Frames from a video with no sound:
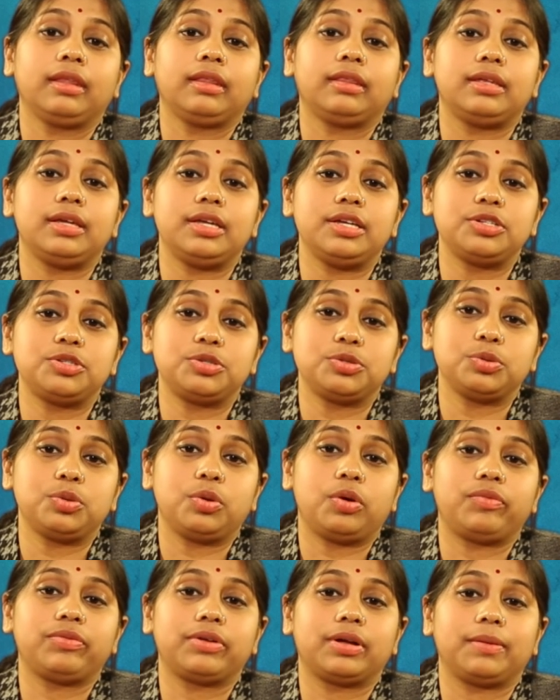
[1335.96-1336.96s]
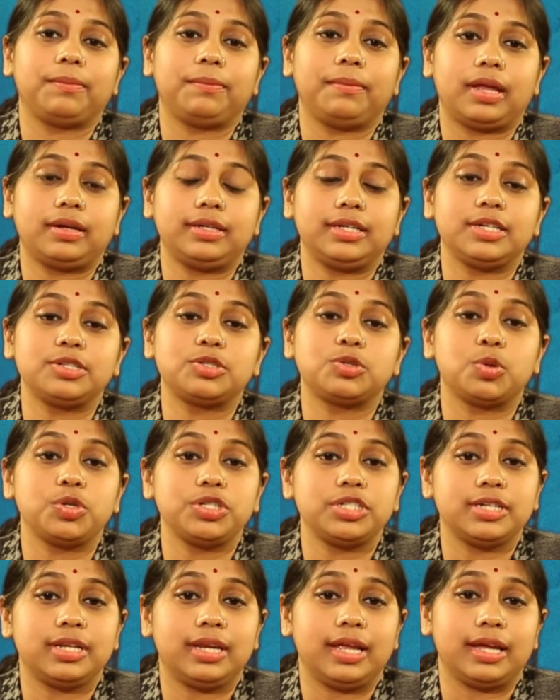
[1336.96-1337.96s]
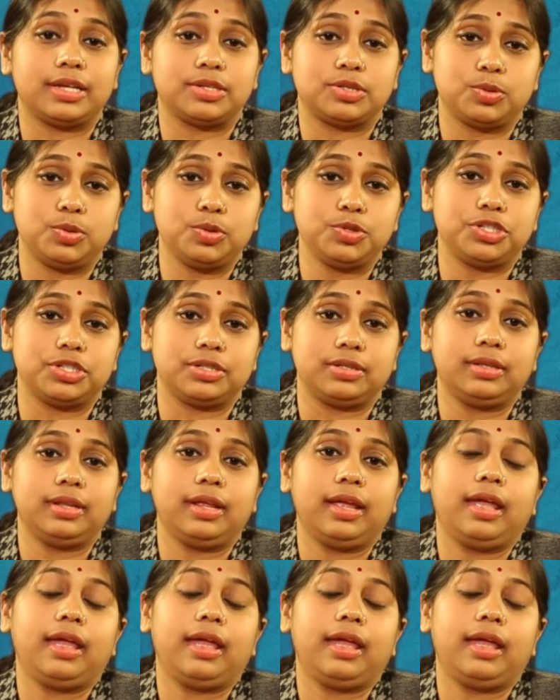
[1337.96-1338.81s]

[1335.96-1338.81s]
The issue of combating social exclusion